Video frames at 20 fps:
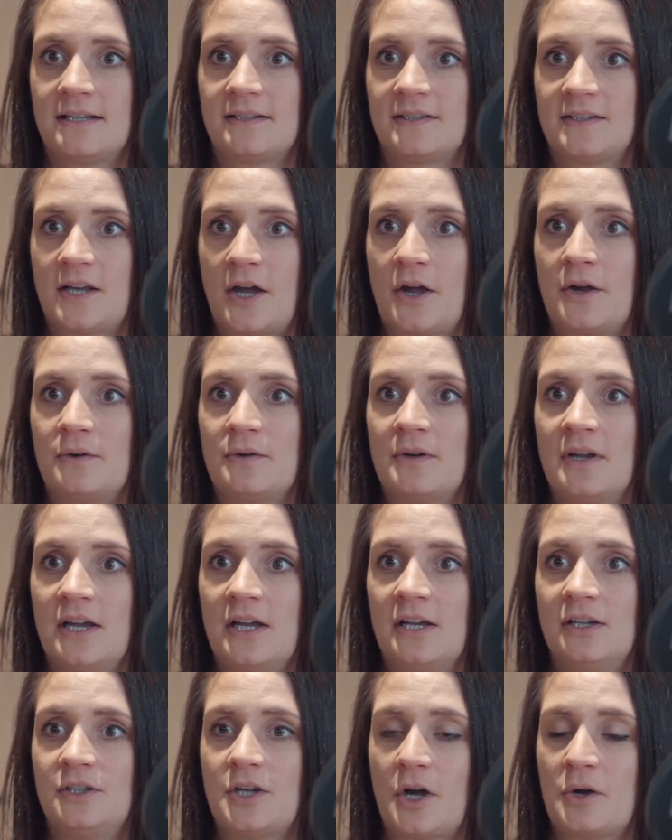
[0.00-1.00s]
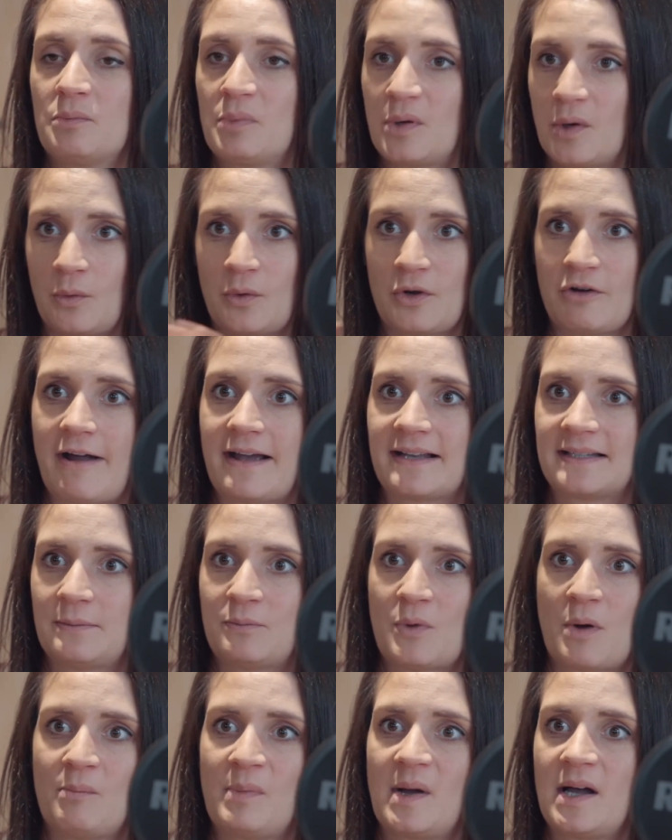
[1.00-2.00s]
So don't put all your eggs in
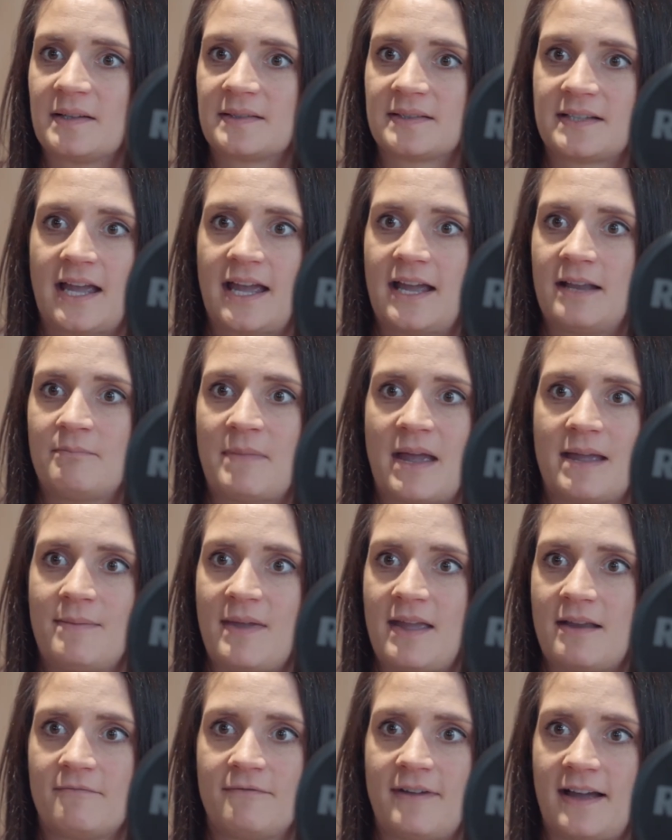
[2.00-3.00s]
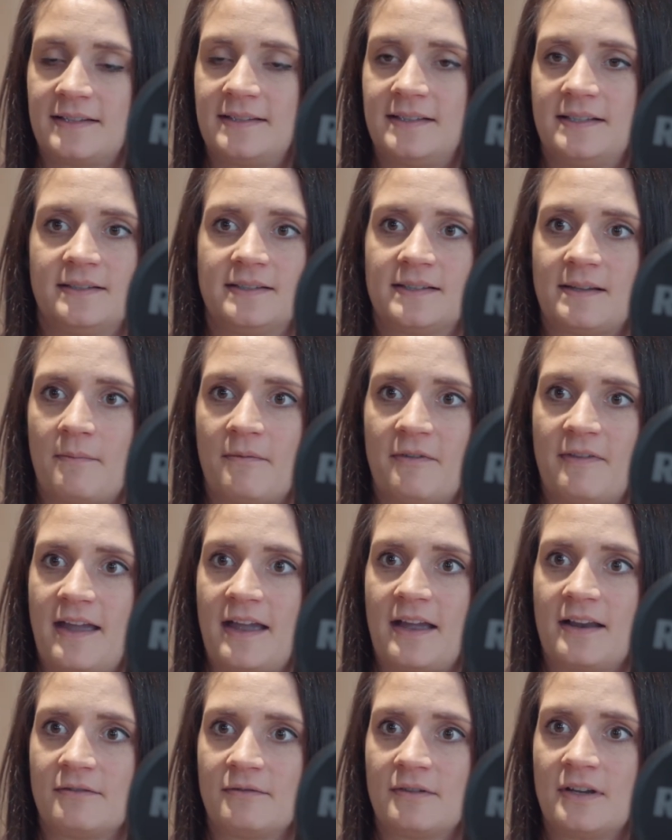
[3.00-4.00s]
one basket and maybe invest in something
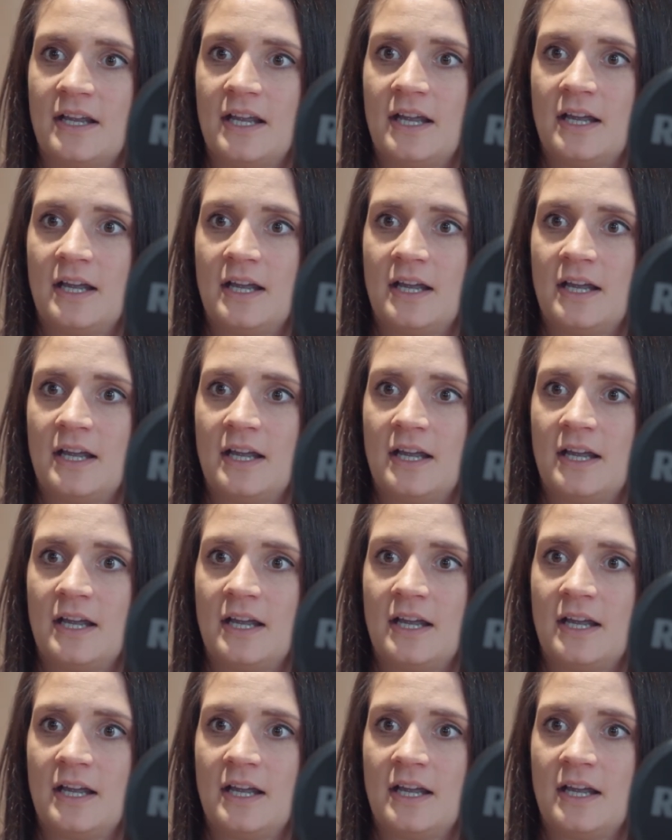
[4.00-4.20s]
and